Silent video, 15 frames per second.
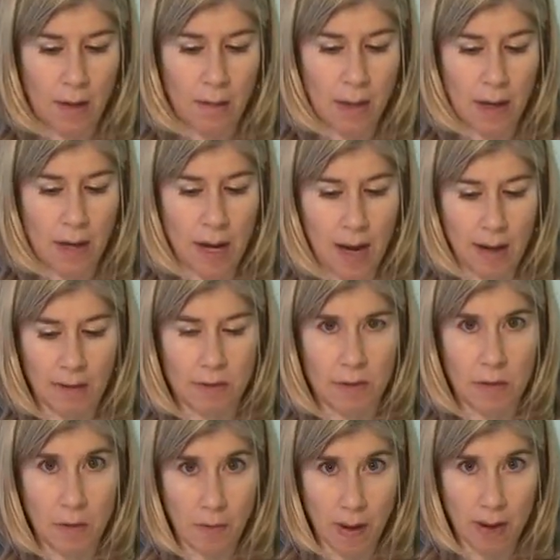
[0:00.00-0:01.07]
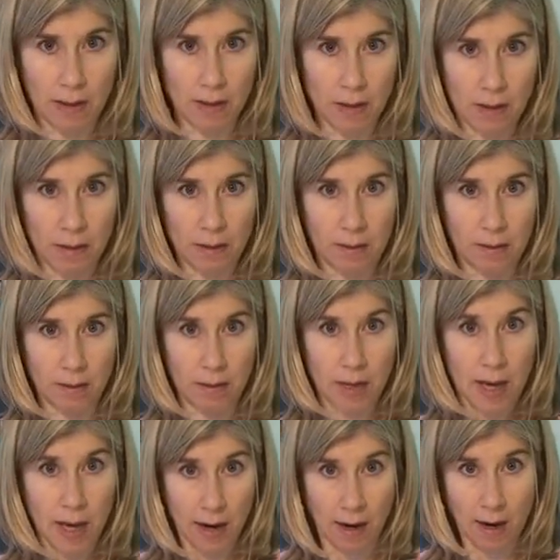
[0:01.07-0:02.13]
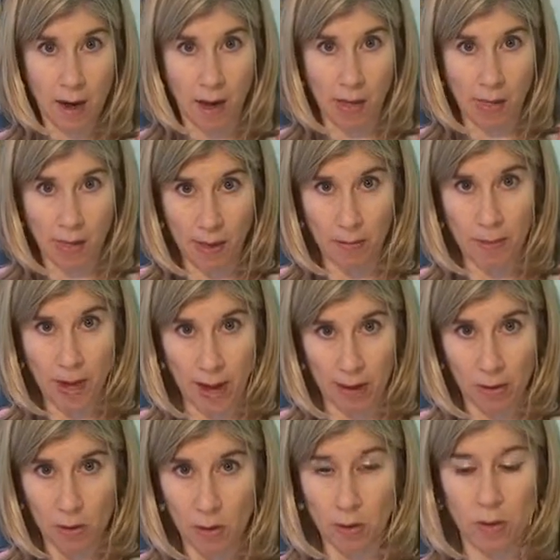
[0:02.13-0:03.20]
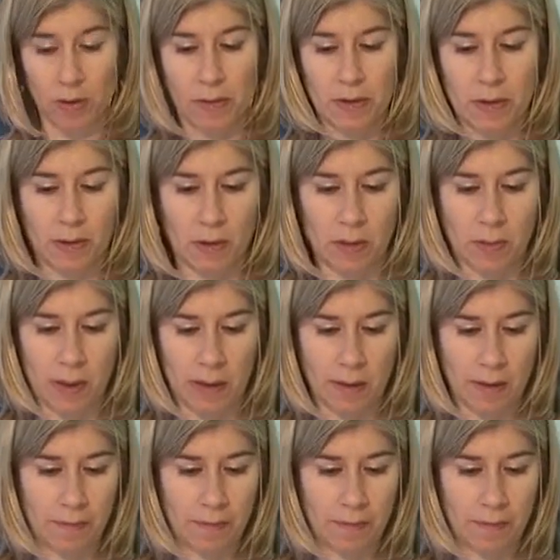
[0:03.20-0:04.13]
but not spent in the black hole, so to speak.